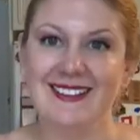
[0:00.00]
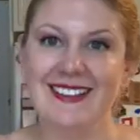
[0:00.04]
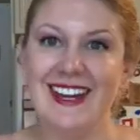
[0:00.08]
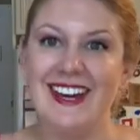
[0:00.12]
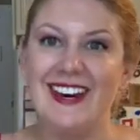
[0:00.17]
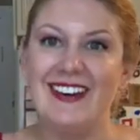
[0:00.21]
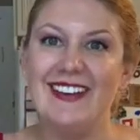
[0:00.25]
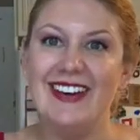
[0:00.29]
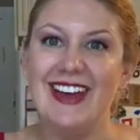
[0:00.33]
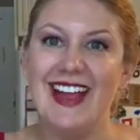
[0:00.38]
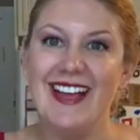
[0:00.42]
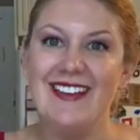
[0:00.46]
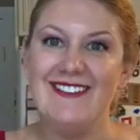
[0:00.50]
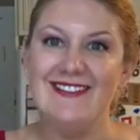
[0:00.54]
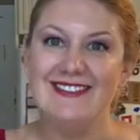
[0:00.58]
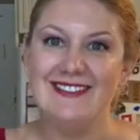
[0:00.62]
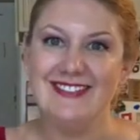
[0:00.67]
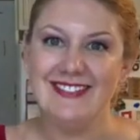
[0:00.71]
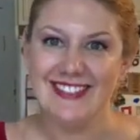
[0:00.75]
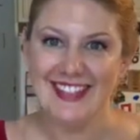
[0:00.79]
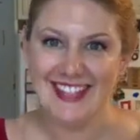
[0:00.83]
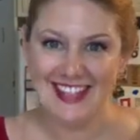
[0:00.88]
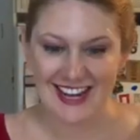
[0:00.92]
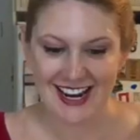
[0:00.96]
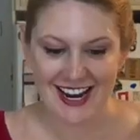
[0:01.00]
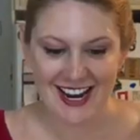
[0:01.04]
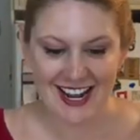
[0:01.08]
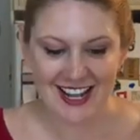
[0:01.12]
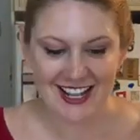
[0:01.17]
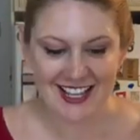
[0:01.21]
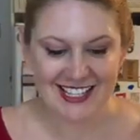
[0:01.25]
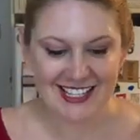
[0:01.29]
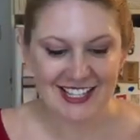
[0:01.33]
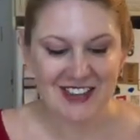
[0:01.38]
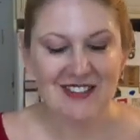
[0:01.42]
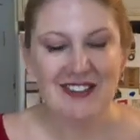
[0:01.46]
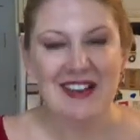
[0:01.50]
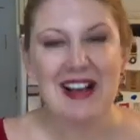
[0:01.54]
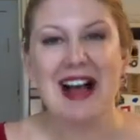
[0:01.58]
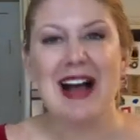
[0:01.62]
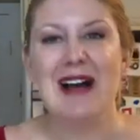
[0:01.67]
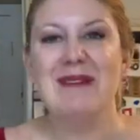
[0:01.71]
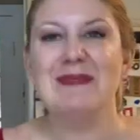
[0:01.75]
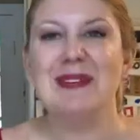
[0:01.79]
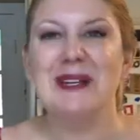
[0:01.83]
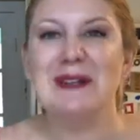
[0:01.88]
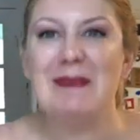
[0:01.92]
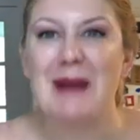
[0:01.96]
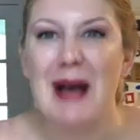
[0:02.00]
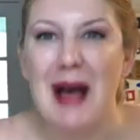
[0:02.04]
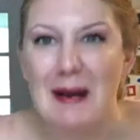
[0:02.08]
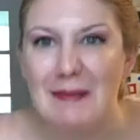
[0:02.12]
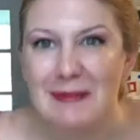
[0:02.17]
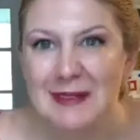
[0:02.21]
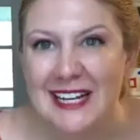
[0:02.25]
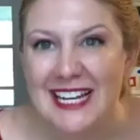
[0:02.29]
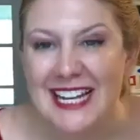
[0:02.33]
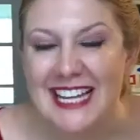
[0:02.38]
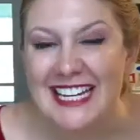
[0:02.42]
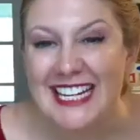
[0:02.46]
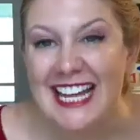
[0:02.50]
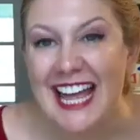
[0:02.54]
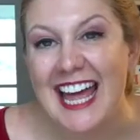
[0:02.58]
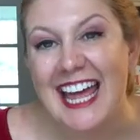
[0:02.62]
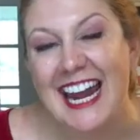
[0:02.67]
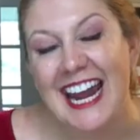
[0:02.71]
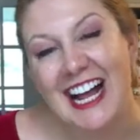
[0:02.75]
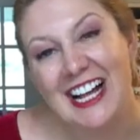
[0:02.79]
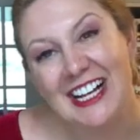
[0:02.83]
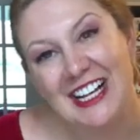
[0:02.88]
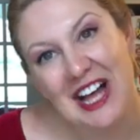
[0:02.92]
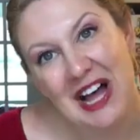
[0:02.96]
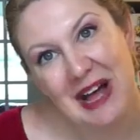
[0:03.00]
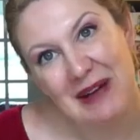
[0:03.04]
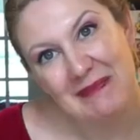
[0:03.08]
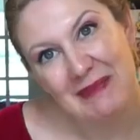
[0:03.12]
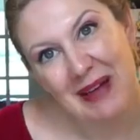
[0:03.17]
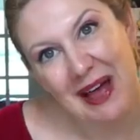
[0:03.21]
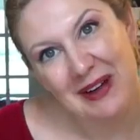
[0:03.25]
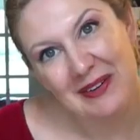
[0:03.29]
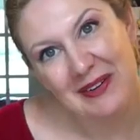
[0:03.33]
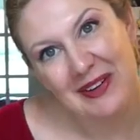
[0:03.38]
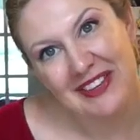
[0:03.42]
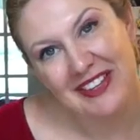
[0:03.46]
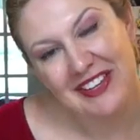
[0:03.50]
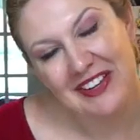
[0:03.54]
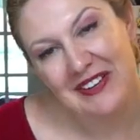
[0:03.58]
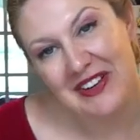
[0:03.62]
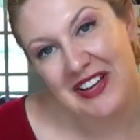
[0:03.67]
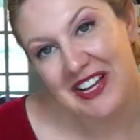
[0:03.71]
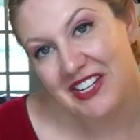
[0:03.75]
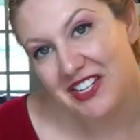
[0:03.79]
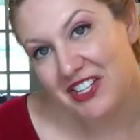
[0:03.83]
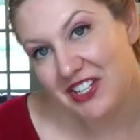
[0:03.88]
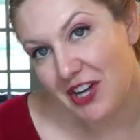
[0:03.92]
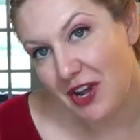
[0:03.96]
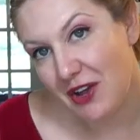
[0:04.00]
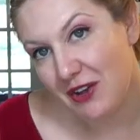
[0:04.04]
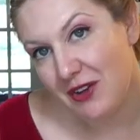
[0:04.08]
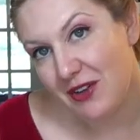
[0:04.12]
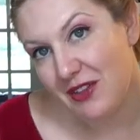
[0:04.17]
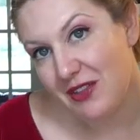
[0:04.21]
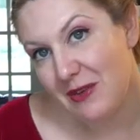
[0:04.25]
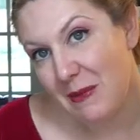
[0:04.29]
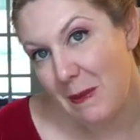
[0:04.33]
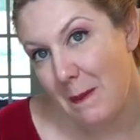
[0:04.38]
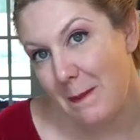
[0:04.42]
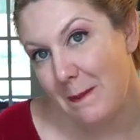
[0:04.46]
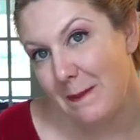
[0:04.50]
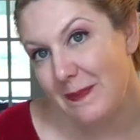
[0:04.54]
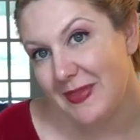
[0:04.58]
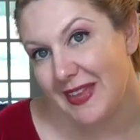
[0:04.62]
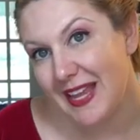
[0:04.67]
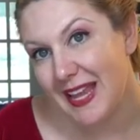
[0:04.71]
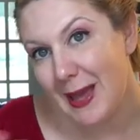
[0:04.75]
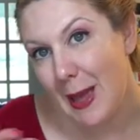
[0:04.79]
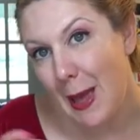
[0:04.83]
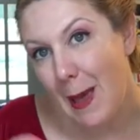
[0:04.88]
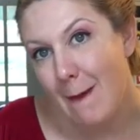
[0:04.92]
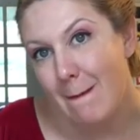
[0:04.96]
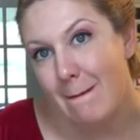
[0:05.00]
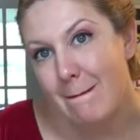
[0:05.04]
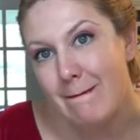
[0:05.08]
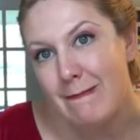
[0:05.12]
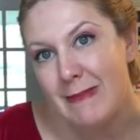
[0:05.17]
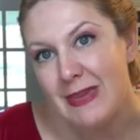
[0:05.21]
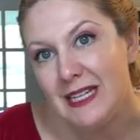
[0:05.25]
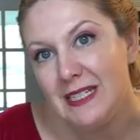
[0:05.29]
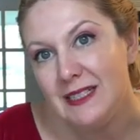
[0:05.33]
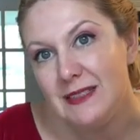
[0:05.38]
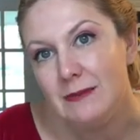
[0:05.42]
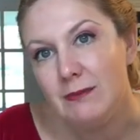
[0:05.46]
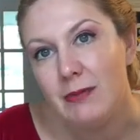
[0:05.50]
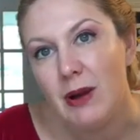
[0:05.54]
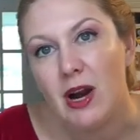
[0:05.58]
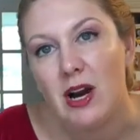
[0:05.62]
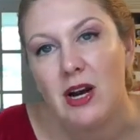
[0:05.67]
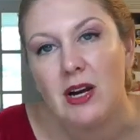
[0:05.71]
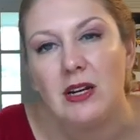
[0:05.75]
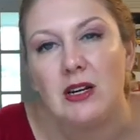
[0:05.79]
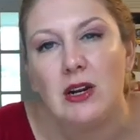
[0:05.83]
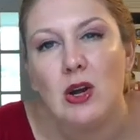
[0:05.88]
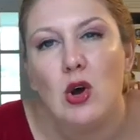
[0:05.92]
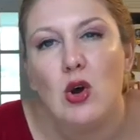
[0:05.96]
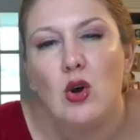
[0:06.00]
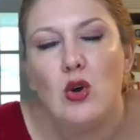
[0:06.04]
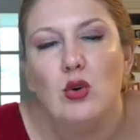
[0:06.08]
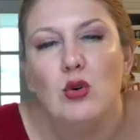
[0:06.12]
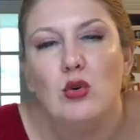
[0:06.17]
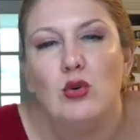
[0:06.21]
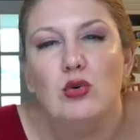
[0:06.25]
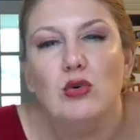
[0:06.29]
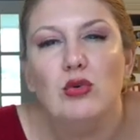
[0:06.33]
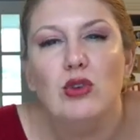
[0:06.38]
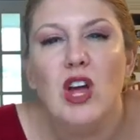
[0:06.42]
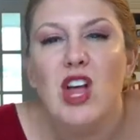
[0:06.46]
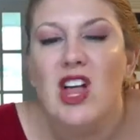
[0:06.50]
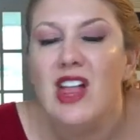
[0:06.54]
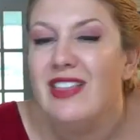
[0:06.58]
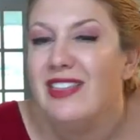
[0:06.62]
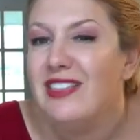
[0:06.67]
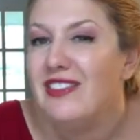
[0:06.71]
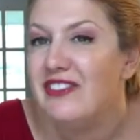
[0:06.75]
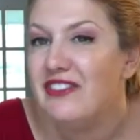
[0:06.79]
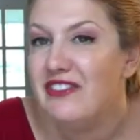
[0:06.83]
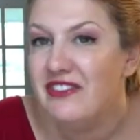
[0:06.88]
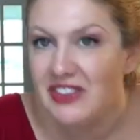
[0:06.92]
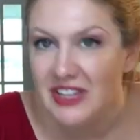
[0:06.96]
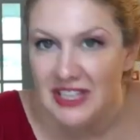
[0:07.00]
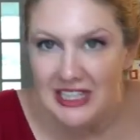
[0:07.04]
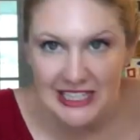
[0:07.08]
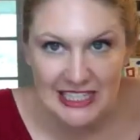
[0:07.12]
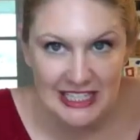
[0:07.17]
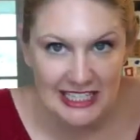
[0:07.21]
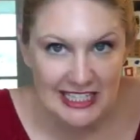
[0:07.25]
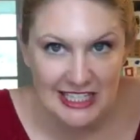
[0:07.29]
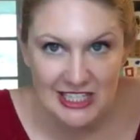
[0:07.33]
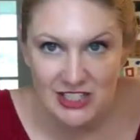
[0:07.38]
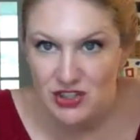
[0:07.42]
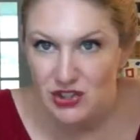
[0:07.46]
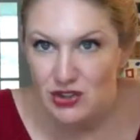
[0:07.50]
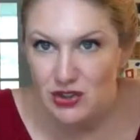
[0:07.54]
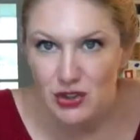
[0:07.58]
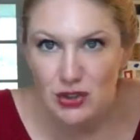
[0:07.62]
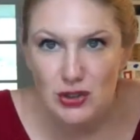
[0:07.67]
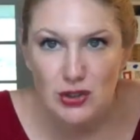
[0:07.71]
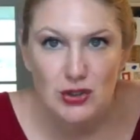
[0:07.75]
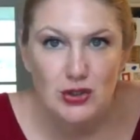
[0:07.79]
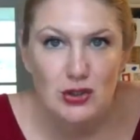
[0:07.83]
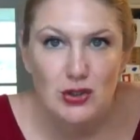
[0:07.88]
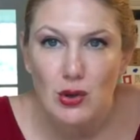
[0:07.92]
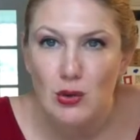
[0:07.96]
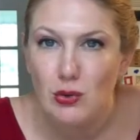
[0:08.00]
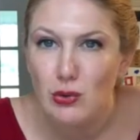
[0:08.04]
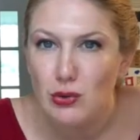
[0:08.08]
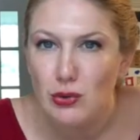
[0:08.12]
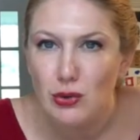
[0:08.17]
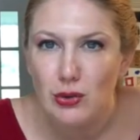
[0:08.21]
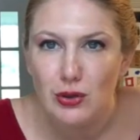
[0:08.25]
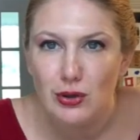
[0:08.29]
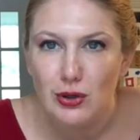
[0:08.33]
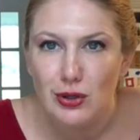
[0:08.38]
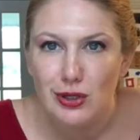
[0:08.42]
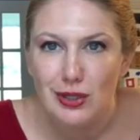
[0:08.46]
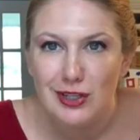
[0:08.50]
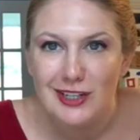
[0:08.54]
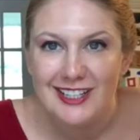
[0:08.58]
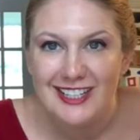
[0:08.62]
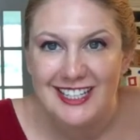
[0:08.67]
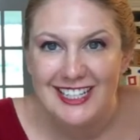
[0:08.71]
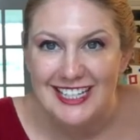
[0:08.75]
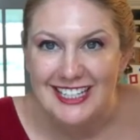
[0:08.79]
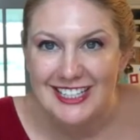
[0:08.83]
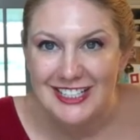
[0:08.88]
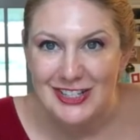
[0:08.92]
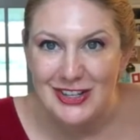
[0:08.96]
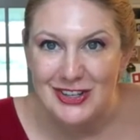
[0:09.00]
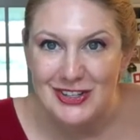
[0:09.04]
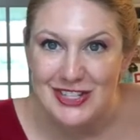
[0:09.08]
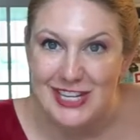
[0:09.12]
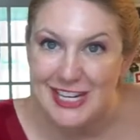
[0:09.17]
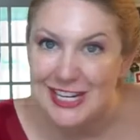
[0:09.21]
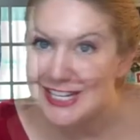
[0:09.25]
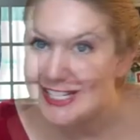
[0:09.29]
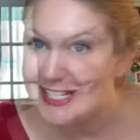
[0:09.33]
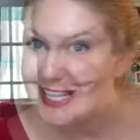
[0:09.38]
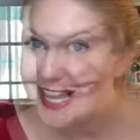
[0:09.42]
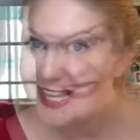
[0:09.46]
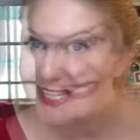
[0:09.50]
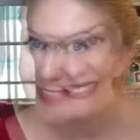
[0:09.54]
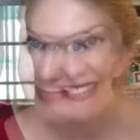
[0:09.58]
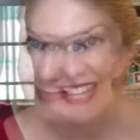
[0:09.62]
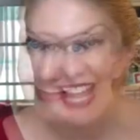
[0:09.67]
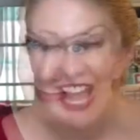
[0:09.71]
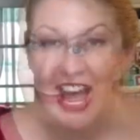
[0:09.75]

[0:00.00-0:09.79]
Here we go. So I'm gonna pop it in and I'll hop back with you and show you the middle part oh, the filling is just so good. So see you in a sec.